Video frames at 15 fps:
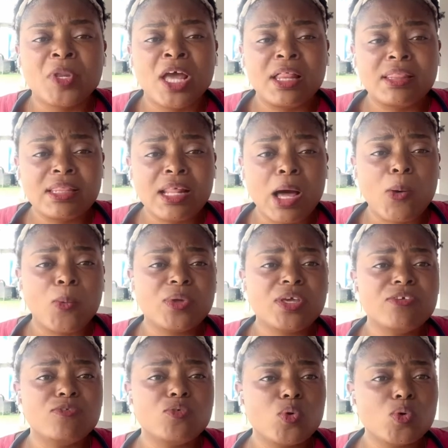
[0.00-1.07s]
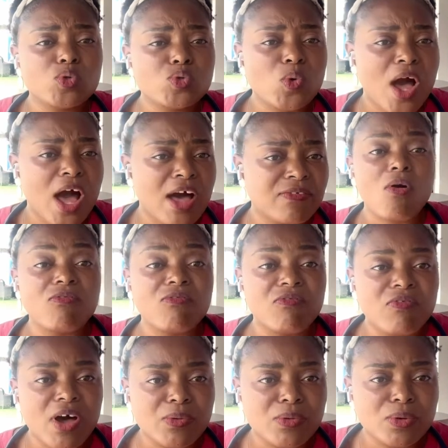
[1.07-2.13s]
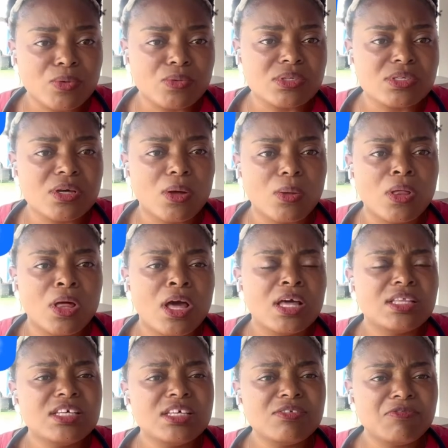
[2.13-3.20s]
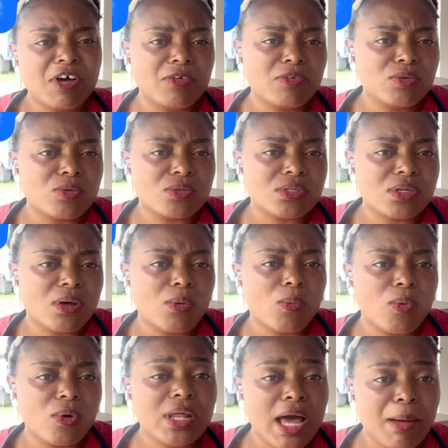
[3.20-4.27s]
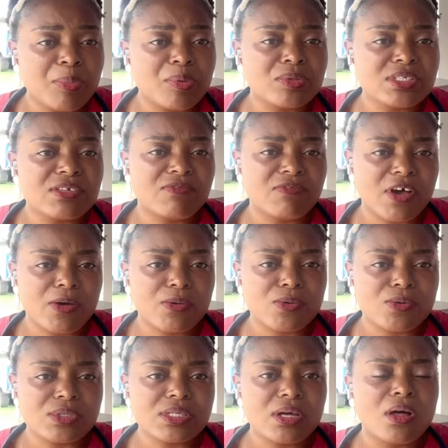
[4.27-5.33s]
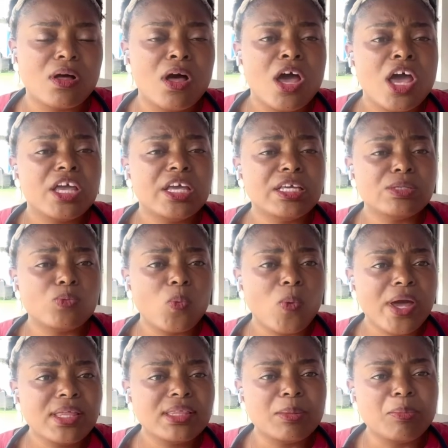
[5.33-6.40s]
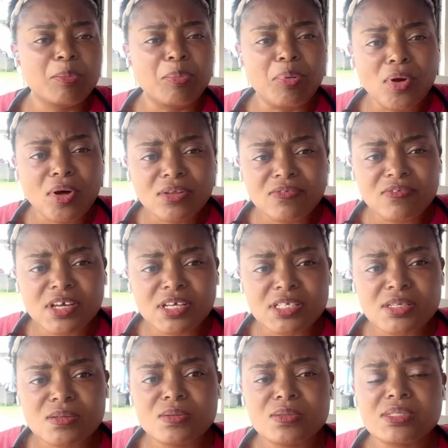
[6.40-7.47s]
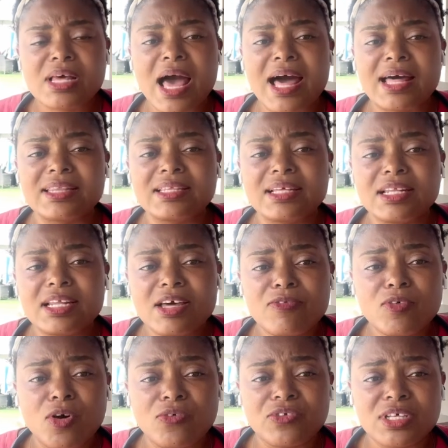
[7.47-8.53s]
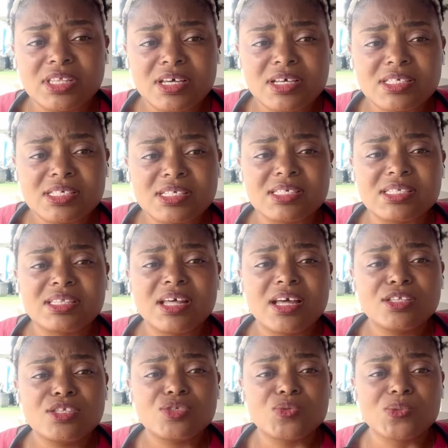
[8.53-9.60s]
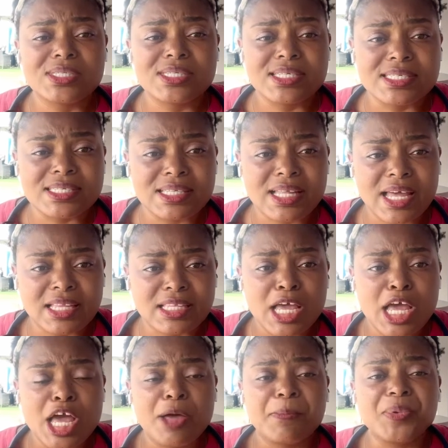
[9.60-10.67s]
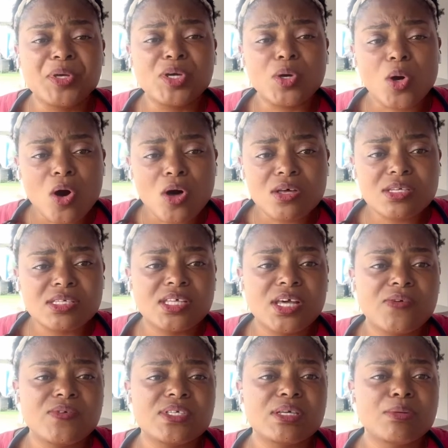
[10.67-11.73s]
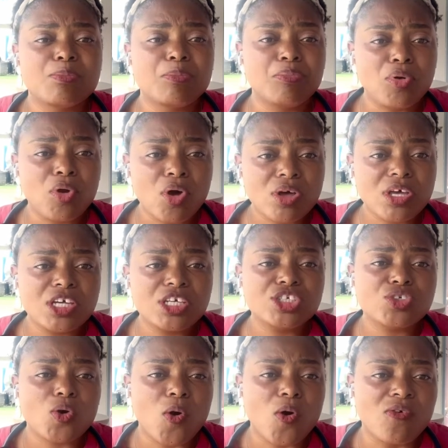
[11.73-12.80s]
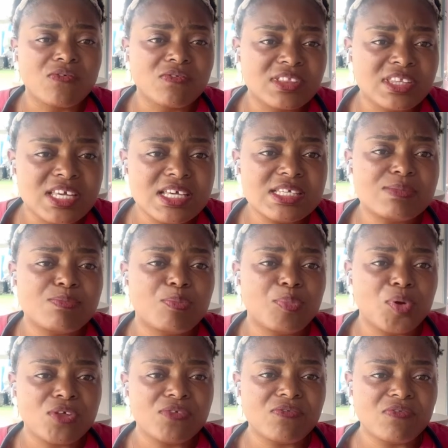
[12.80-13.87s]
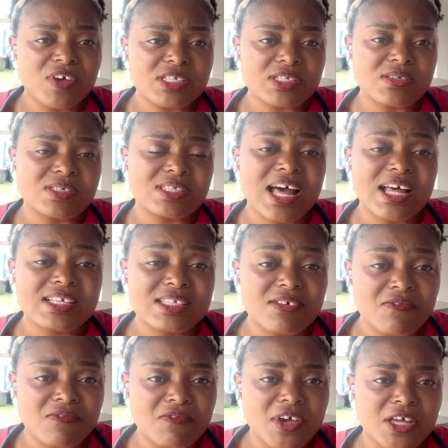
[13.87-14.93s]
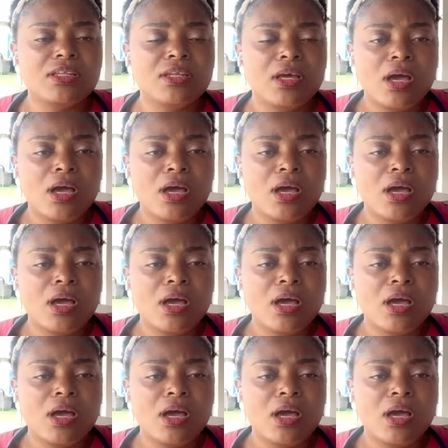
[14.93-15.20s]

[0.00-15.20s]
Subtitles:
Now, if you also have a varicocele, this varicocele, what happens in varicocele is when the blood vessels at the level of the testes tend to distend because there is a blockage of these blood vessels, that's the vein